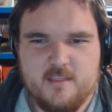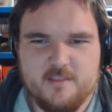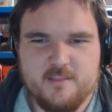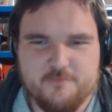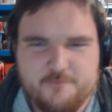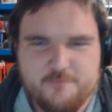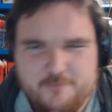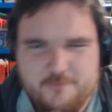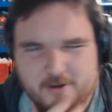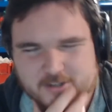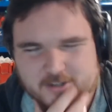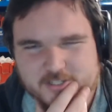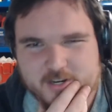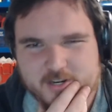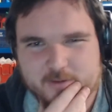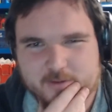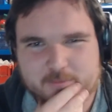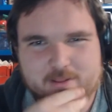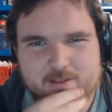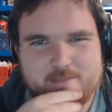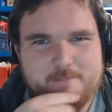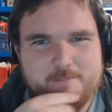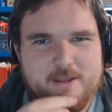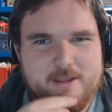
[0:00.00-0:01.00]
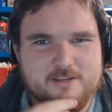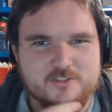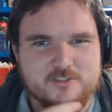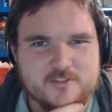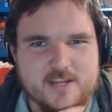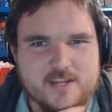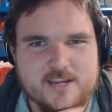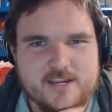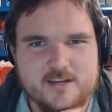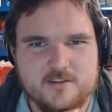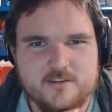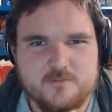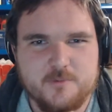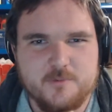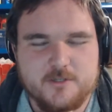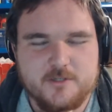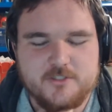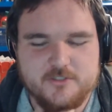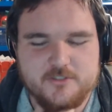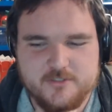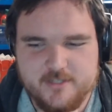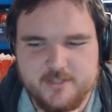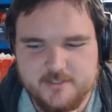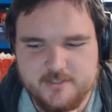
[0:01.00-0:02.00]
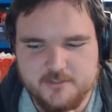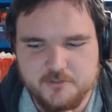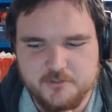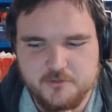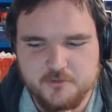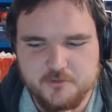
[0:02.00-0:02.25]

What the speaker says: French hadn't really made a stand as much as they'd just sort